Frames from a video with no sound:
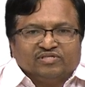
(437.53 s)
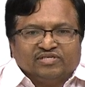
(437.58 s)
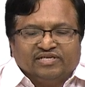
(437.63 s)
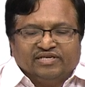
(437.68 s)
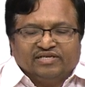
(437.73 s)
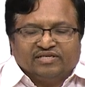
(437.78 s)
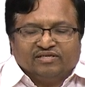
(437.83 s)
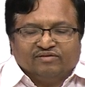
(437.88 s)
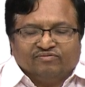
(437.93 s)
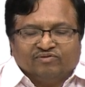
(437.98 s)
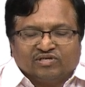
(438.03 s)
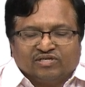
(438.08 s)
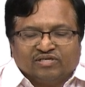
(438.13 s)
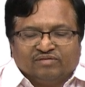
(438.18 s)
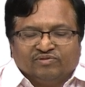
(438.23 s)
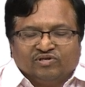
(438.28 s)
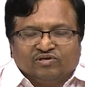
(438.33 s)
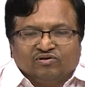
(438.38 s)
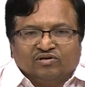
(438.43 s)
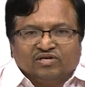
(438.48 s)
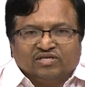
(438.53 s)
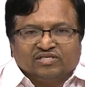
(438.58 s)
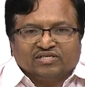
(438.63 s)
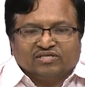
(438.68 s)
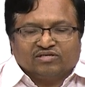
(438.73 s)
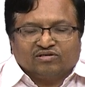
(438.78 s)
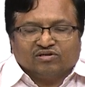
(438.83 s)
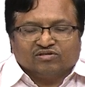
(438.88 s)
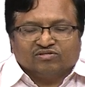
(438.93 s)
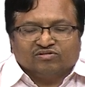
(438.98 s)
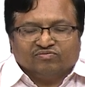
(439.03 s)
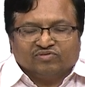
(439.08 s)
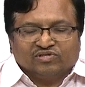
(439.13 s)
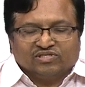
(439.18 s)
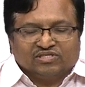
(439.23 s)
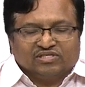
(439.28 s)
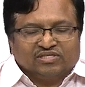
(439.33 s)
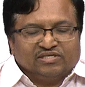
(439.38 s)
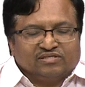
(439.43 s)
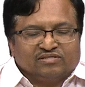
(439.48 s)
creating what can be called as a crossover
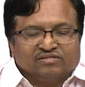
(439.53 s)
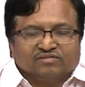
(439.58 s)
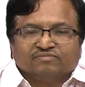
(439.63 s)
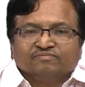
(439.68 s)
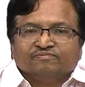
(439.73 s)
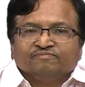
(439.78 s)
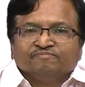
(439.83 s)
state.